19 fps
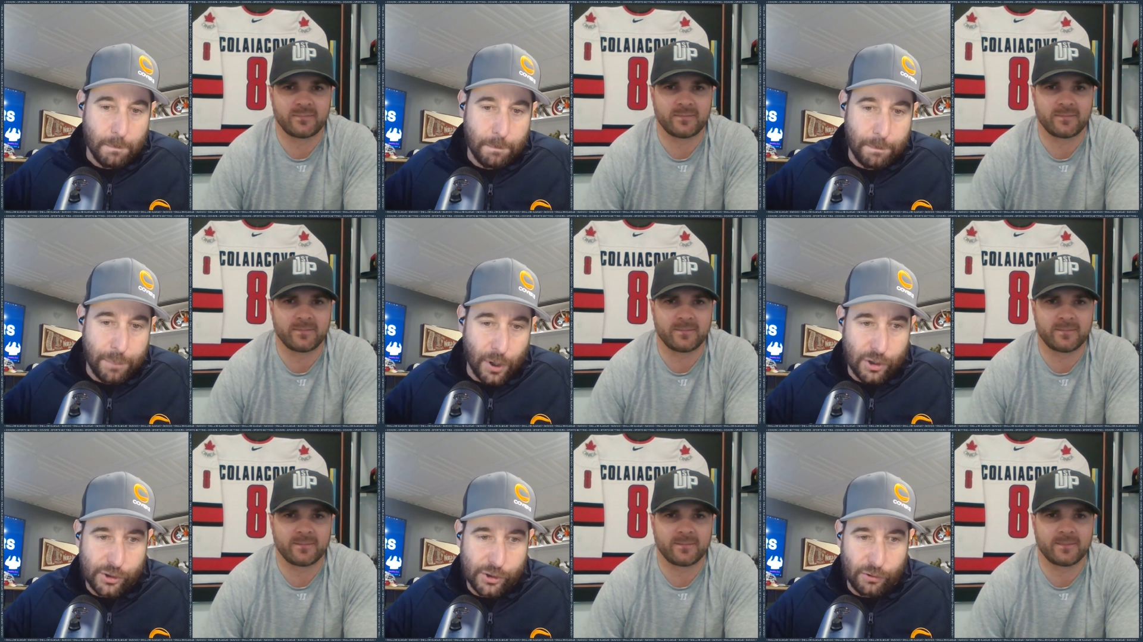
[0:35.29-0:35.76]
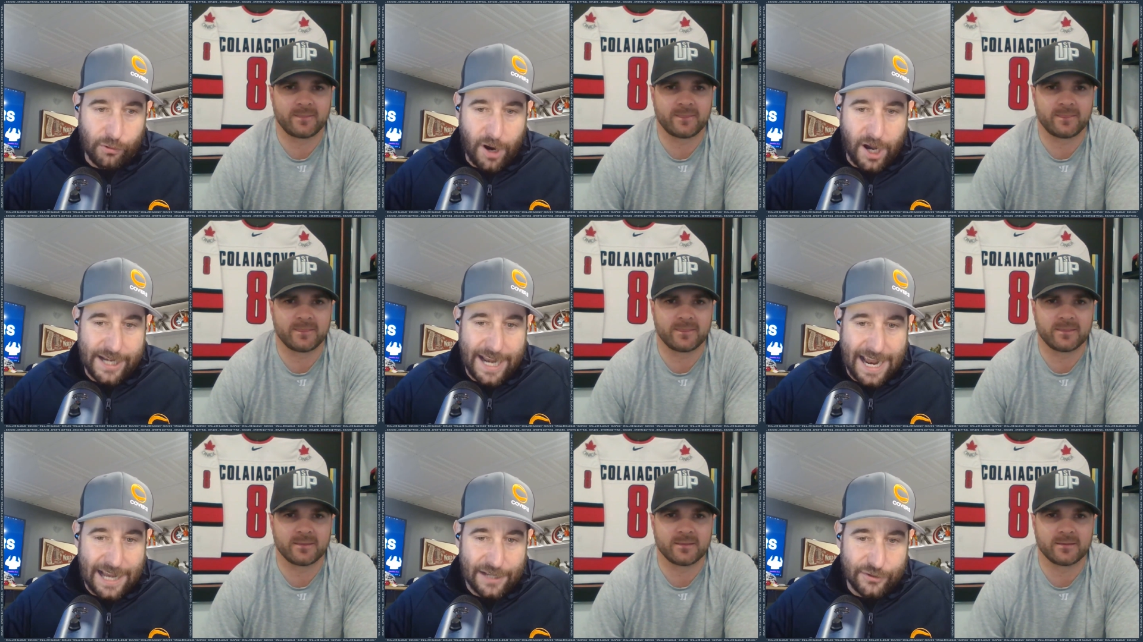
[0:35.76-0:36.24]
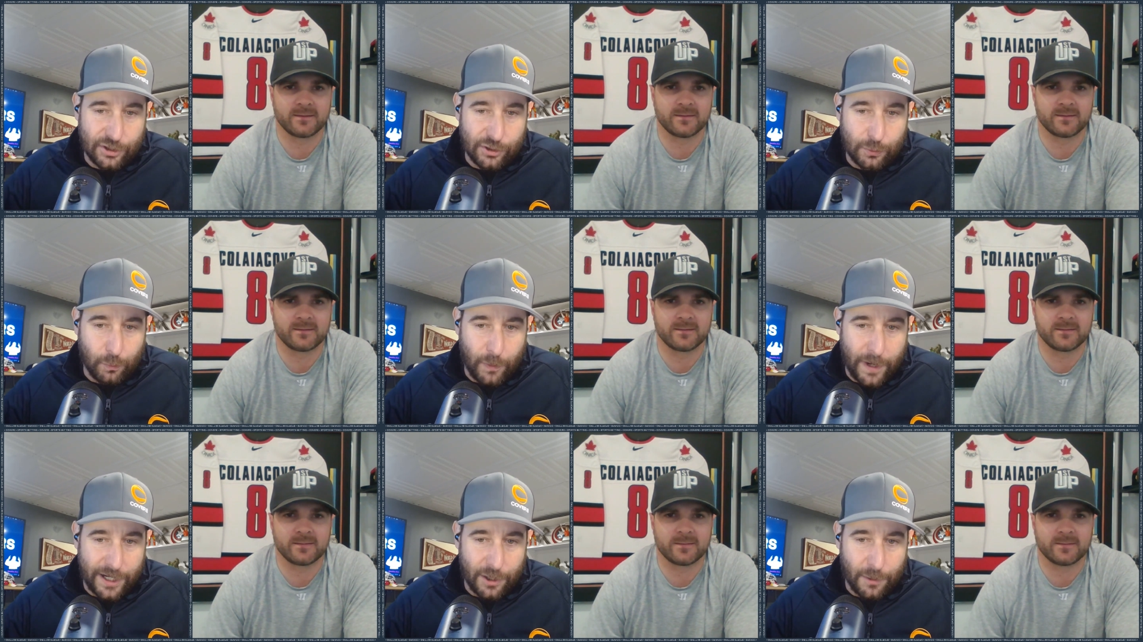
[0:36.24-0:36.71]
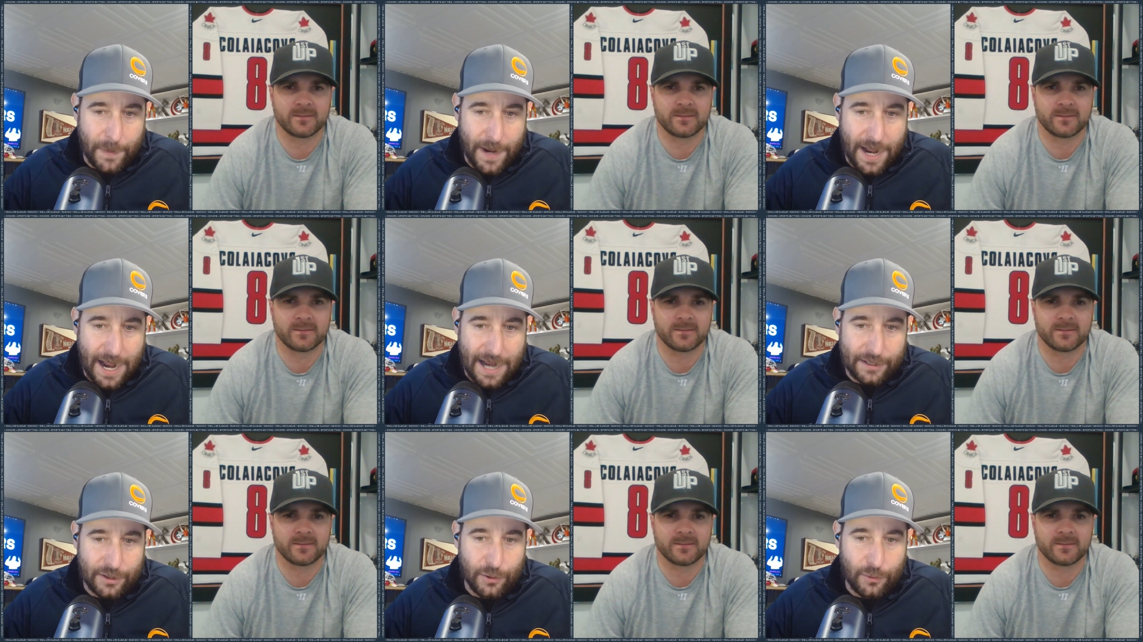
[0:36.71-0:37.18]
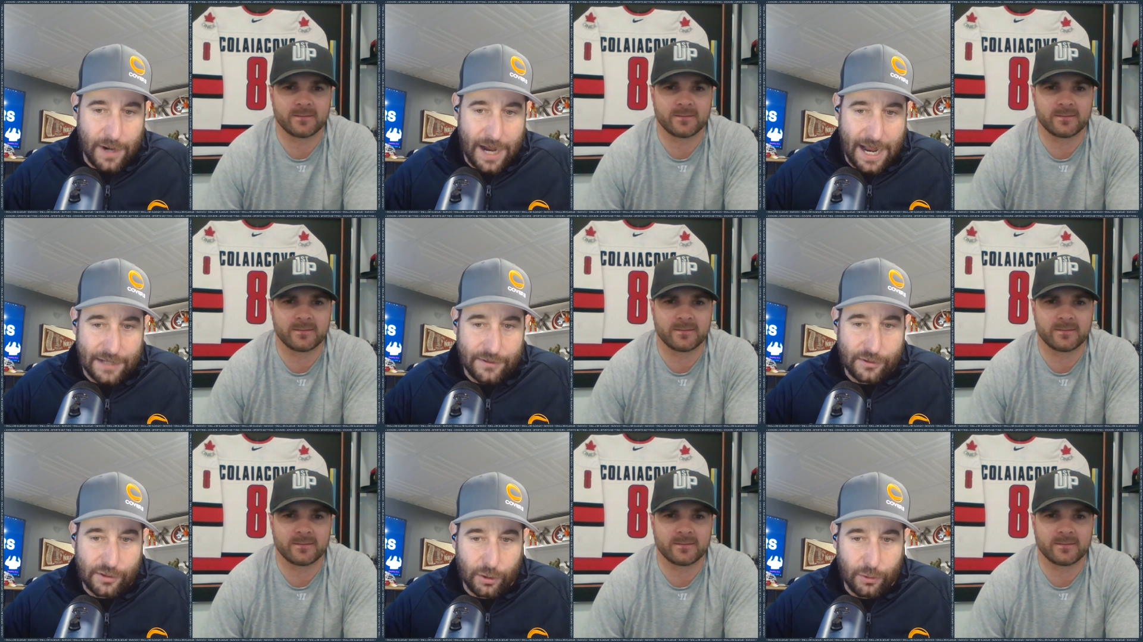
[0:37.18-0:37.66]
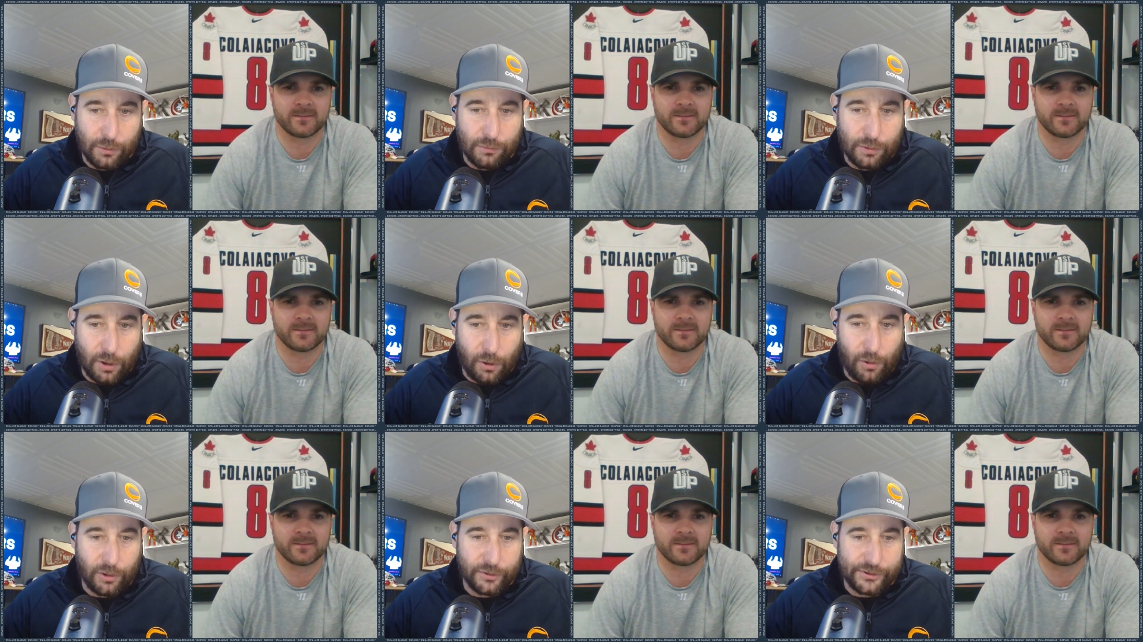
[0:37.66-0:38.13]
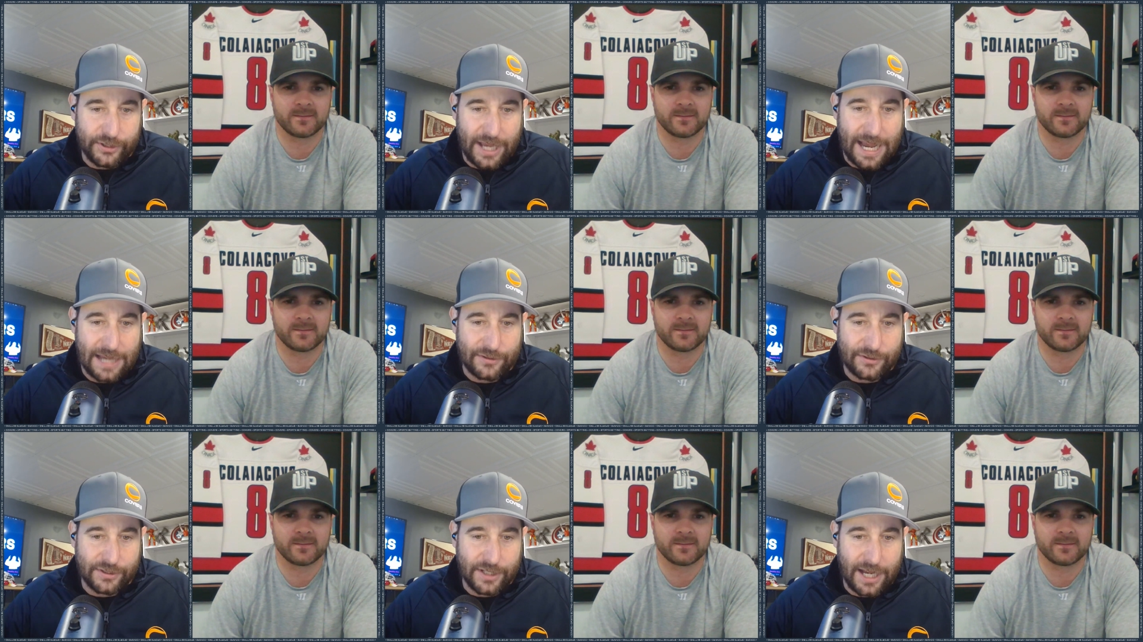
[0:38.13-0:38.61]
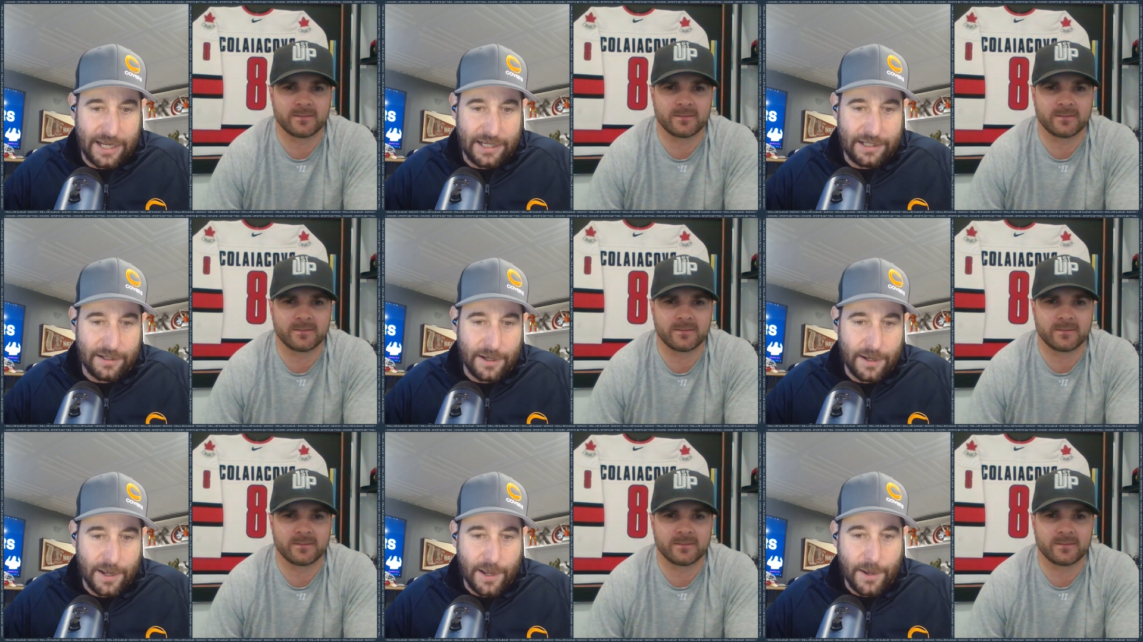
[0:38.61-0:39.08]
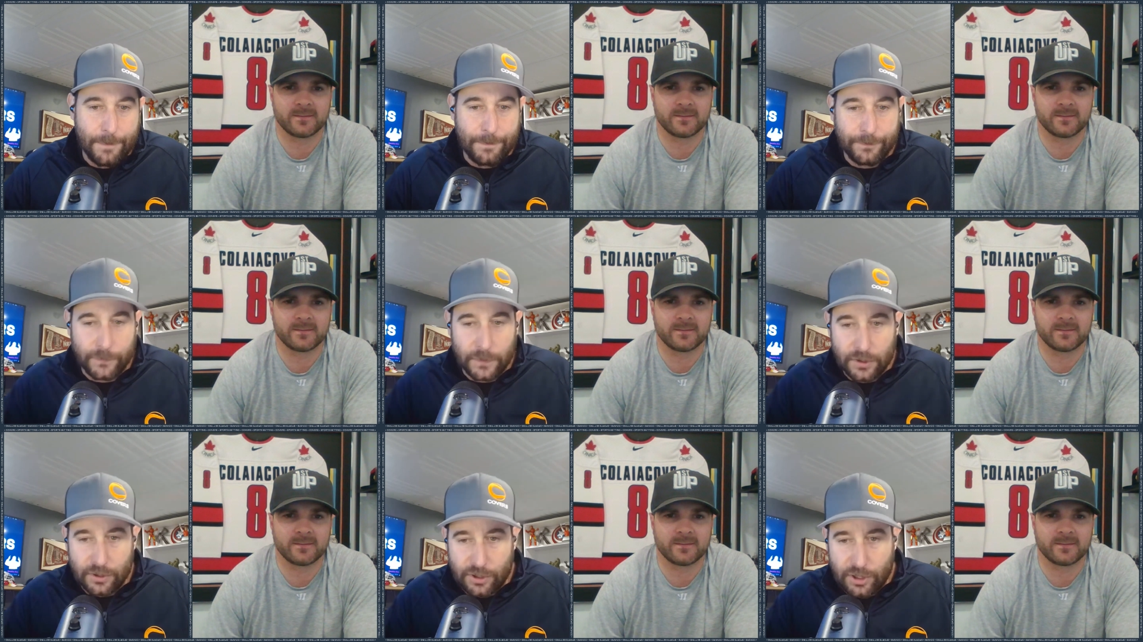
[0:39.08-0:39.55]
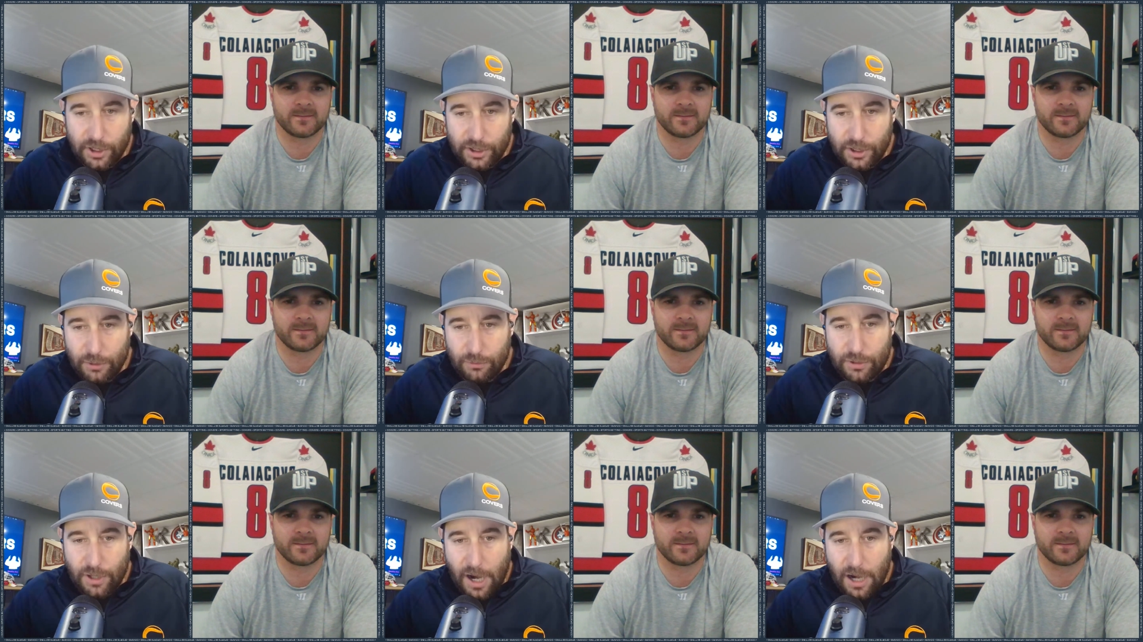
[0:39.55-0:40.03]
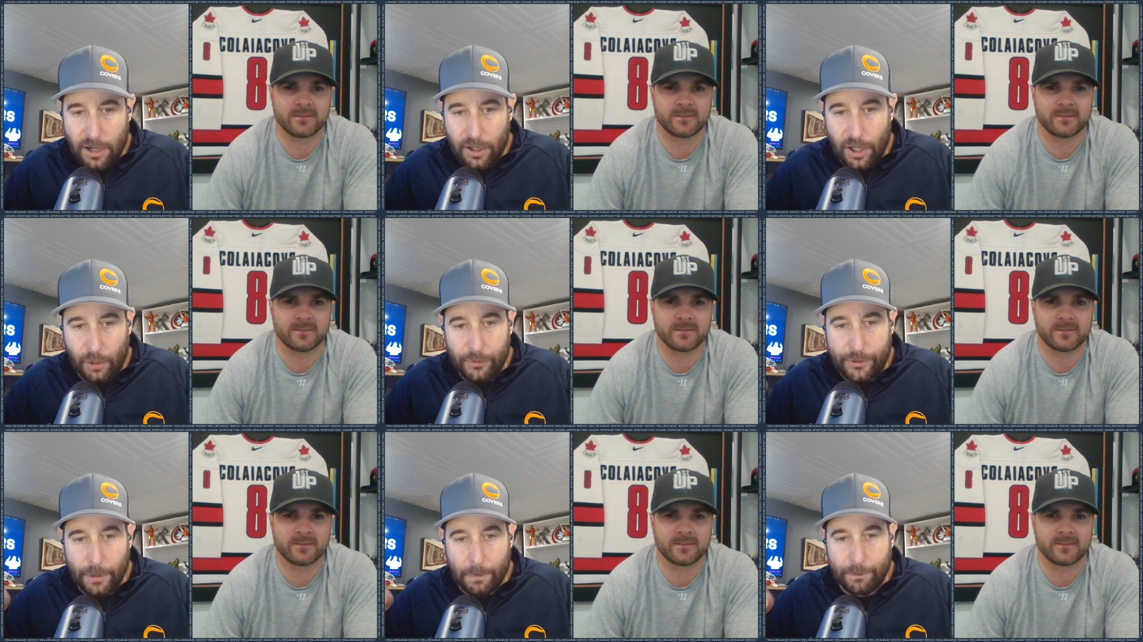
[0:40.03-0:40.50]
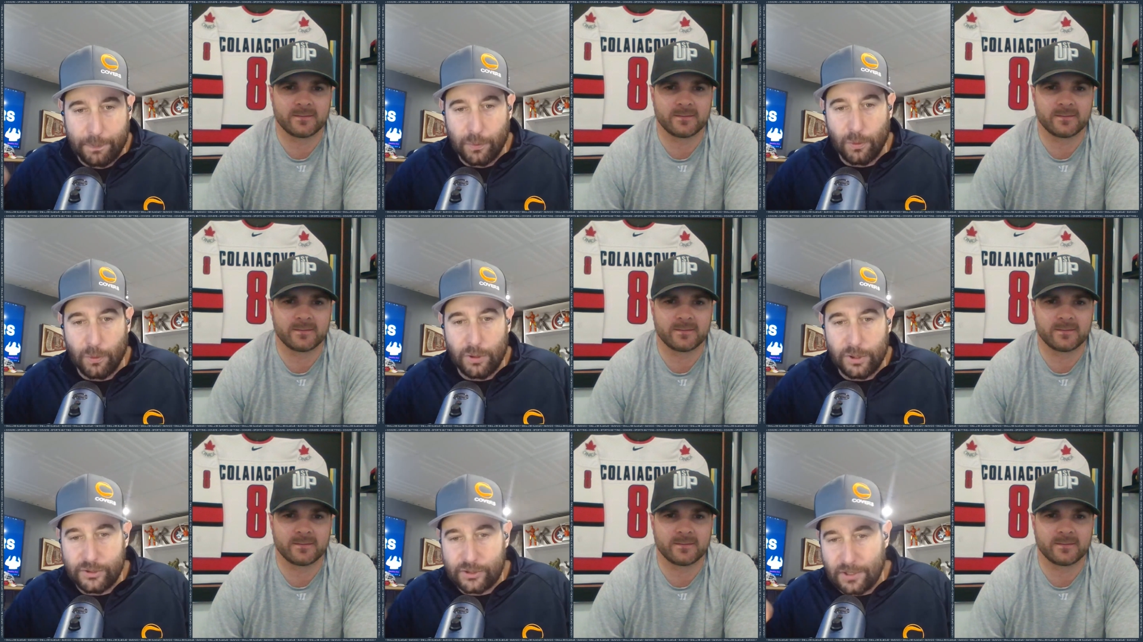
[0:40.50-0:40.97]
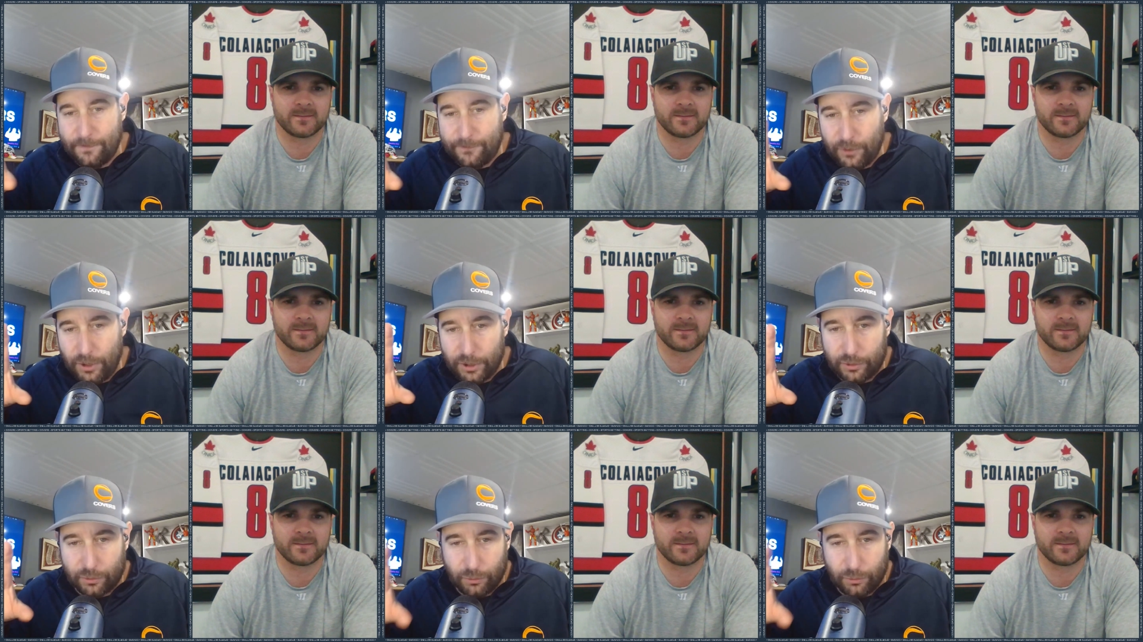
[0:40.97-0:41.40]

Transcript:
Speaker 1: Bergeron has his winger back who had 2 goals last night. To you, Carlo, the Bruins have looked